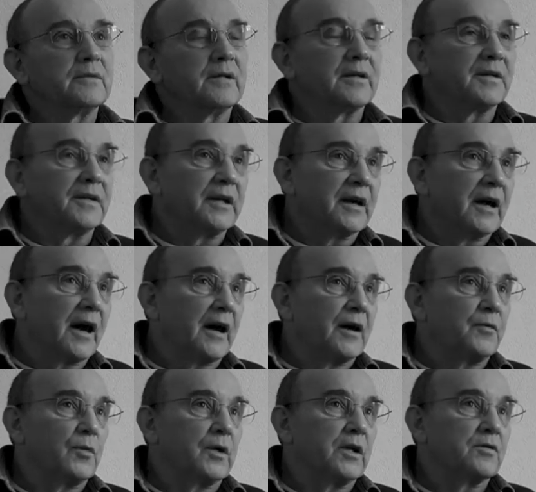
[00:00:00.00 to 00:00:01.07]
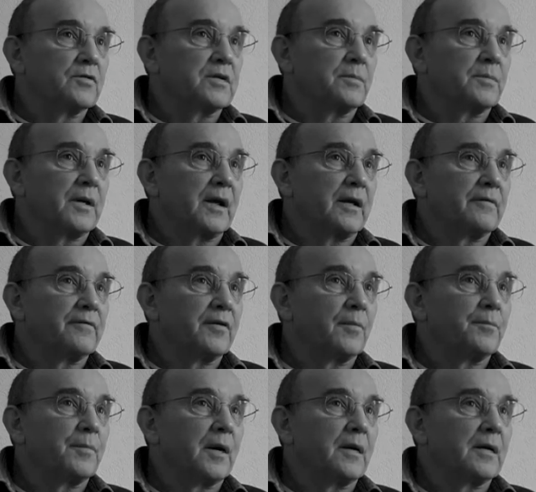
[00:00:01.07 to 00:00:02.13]
In the yard we used to play
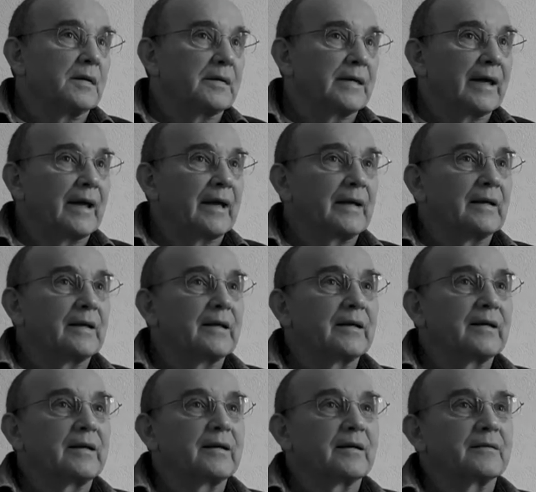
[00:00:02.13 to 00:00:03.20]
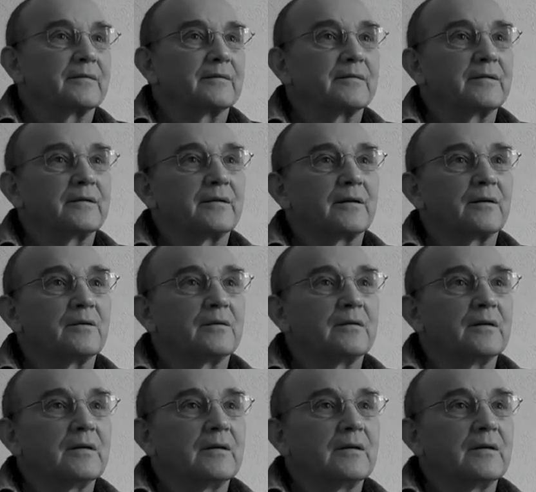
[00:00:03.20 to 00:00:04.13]
football, Gaelic and, you know,